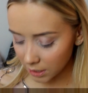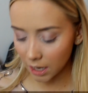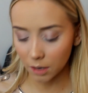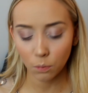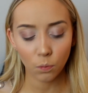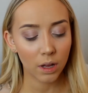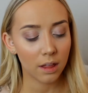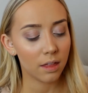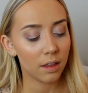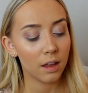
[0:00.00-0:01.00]
start
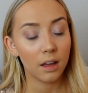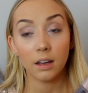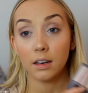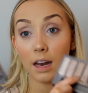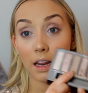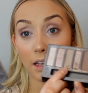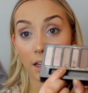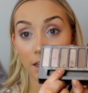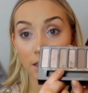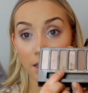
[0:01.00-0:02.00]
with
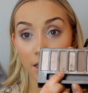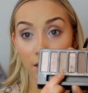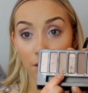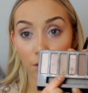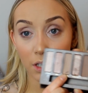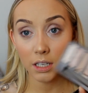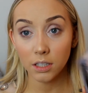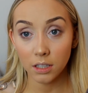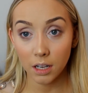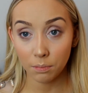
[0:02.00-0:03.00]
Naked in the
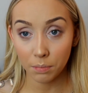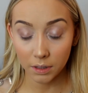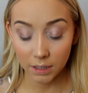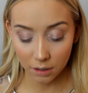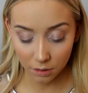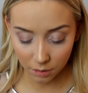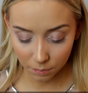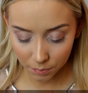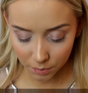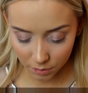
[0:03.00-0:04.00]
crease and build that
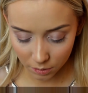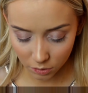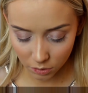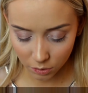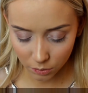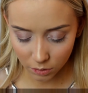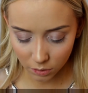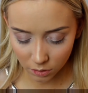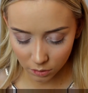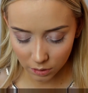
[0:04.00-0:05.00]
up, just so it's
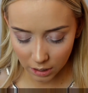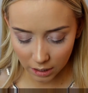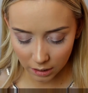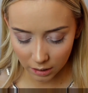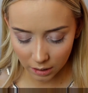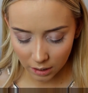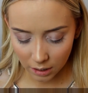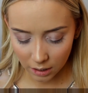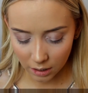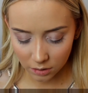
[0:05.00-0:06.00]
not too dark.
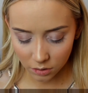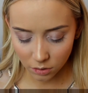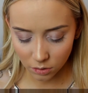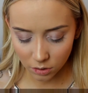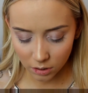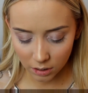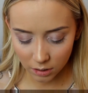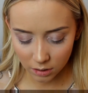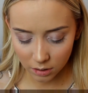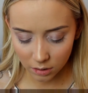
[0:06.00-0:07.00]
It's just such a
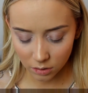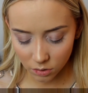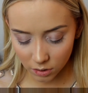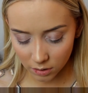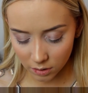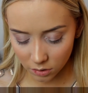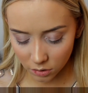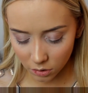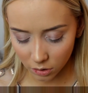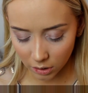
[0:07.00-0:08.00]
nice
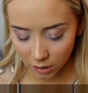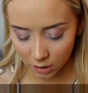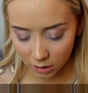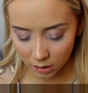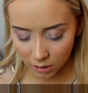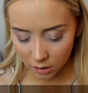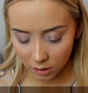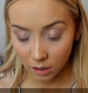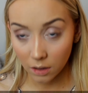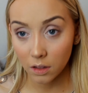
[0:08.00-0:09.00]
transition colour
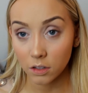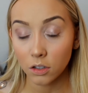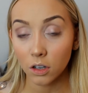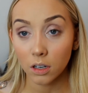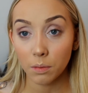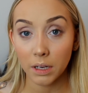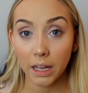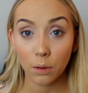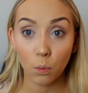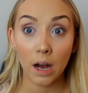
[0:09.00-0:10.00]
that's not going to be
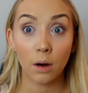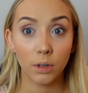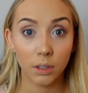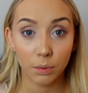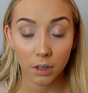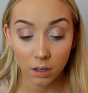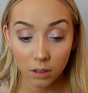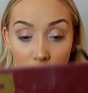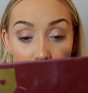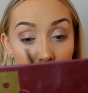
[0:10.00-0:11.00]
like wow when you put it
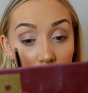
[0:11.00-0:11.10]
on.